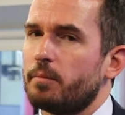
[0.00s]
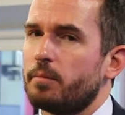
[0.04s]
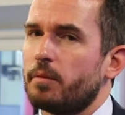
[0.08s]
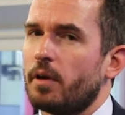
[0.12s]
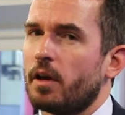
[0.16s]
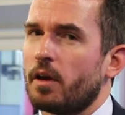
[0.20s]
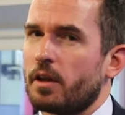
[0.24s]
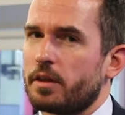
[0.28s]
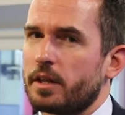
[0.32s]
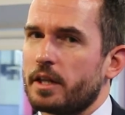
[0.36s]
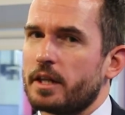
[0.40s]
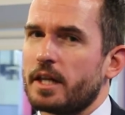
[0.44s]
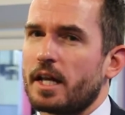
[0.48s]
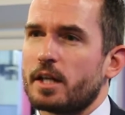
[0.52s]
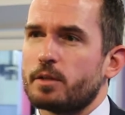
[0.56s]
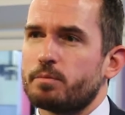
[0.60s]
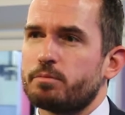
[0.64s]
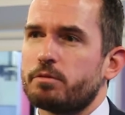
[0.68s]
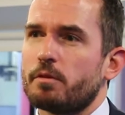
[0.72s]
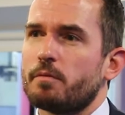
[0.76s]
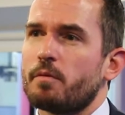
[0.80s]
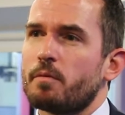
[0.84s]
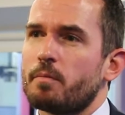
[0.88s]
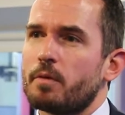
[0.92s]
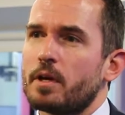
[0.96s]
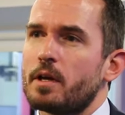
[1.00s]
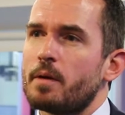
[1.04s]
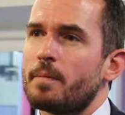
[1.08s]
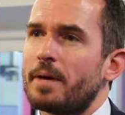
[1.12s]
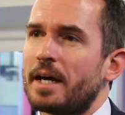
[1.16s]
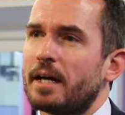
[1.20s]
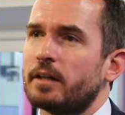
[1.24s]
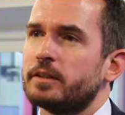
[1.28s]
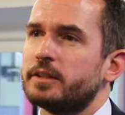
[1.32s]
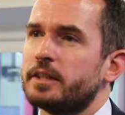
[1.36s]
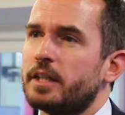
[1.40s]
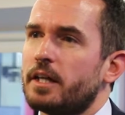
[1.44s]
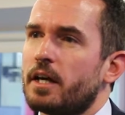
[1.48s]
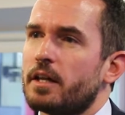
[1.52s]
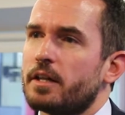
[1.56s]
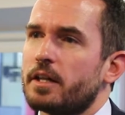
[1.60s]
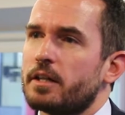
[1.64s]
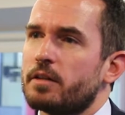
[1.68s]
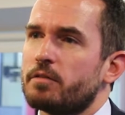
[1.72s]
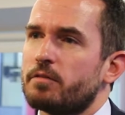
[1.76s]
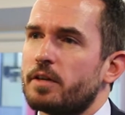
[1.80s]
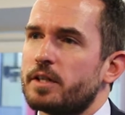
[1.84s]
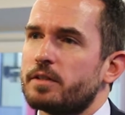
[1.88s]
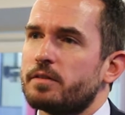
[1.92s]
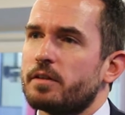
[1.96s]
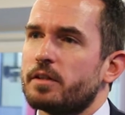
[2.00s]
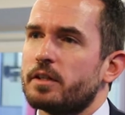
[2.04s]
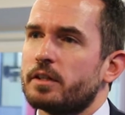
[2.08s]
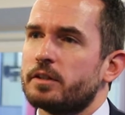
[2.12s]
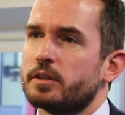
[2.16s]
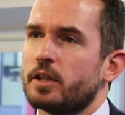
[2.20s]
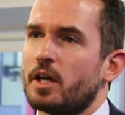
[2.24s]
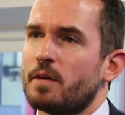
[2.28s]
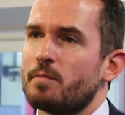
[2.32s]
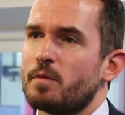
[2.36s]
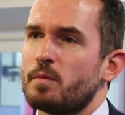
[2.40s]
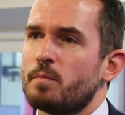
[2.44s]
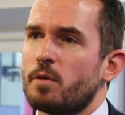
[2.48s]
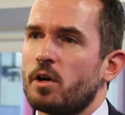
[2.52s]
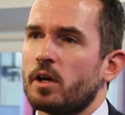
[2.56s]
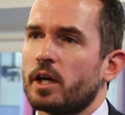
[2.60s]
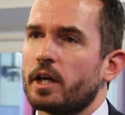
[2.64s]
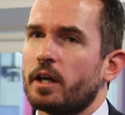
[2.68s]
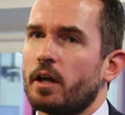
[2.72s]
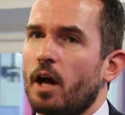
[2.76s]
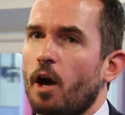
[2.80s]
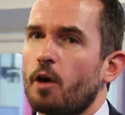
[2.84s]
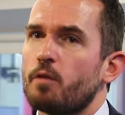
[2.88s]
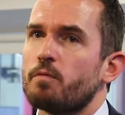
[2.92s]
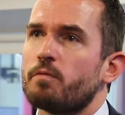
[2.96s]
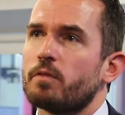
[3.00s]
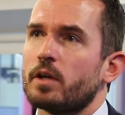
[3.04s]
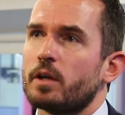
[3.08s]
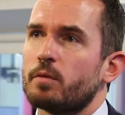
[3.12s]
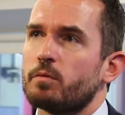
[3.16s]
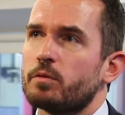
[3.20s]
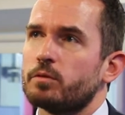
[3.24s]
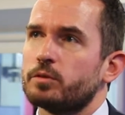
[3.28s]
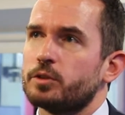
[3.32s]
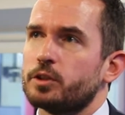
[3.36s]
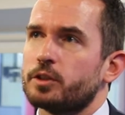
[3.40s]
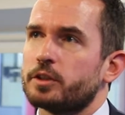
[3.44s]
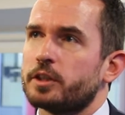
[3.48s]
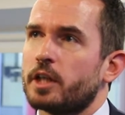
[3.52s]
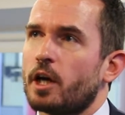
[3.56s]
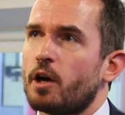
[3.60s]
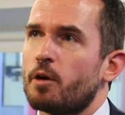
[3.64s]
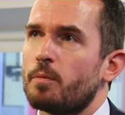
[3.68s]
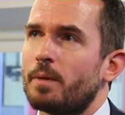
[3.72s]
And I think that's probably about it. I think the rest of the time the market hopefully will just go